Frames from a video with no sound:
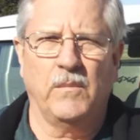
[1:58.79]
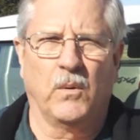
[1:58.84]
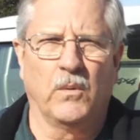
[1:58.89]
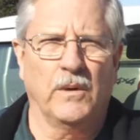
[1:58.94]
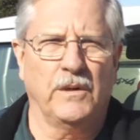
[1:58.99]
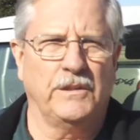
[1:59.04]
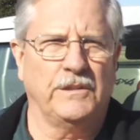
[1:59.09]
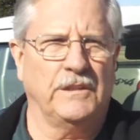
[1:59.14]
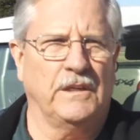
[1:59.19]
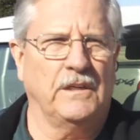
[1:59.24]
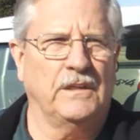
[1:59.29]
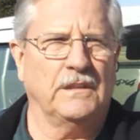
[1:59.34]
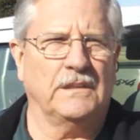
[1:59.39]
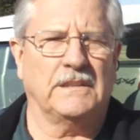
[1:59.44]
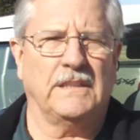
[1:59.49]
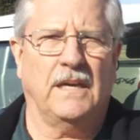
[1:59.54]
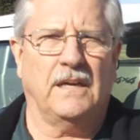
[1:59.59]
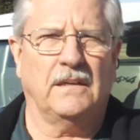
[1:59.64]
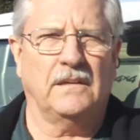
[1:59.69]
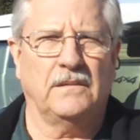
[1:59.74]
more
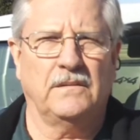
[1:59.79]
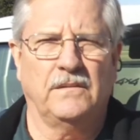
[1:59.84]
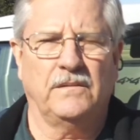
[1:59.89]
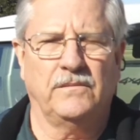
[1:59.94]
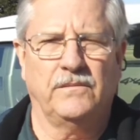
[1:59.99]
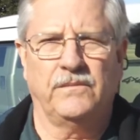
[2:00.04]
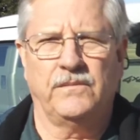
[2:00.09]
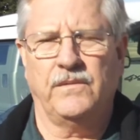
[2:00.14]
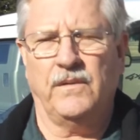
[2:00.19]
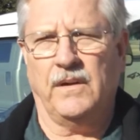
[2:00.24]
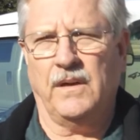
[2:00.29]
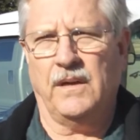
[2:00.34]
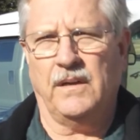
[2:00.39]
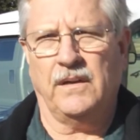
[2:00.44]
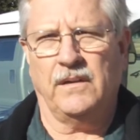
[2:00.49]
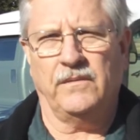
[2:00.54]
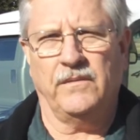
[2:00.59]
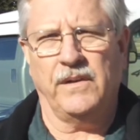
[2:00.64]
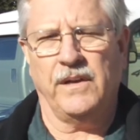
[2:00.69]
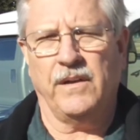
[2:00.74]
junks out of
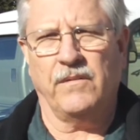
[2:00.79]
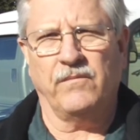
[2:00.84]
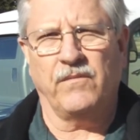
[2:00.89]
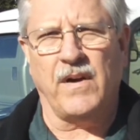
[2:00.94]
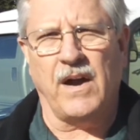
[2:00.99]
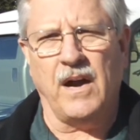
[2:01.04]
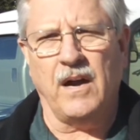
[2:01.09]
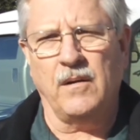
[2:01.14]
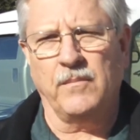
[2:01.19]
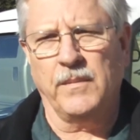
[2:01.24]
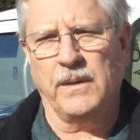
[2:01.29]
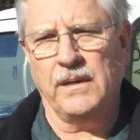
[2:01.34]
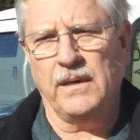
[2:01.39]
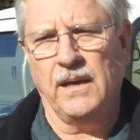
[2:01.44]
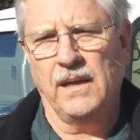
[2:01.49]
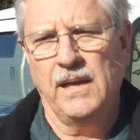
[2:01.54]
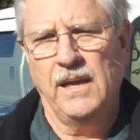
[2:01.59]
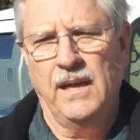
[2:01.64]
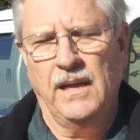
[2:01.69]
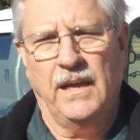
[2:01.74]
uh, the
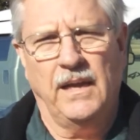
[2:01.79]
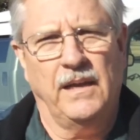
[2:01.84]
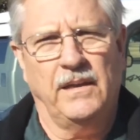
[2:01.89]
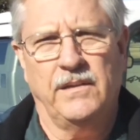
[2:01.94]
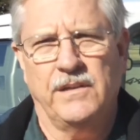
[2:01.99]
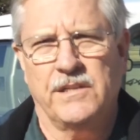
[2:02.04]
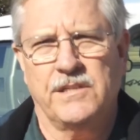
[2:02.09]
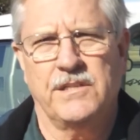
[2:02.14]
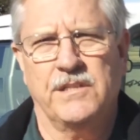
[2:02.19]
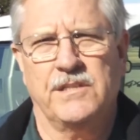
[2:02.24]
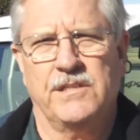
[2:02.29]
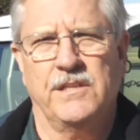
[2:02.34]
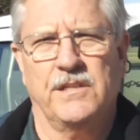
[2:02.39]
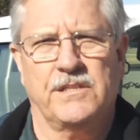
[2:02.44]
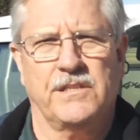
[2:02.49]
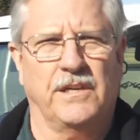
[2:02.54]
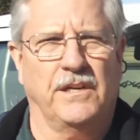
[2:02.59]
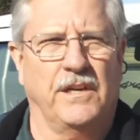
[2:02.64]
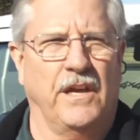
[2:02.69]
environment, and this is just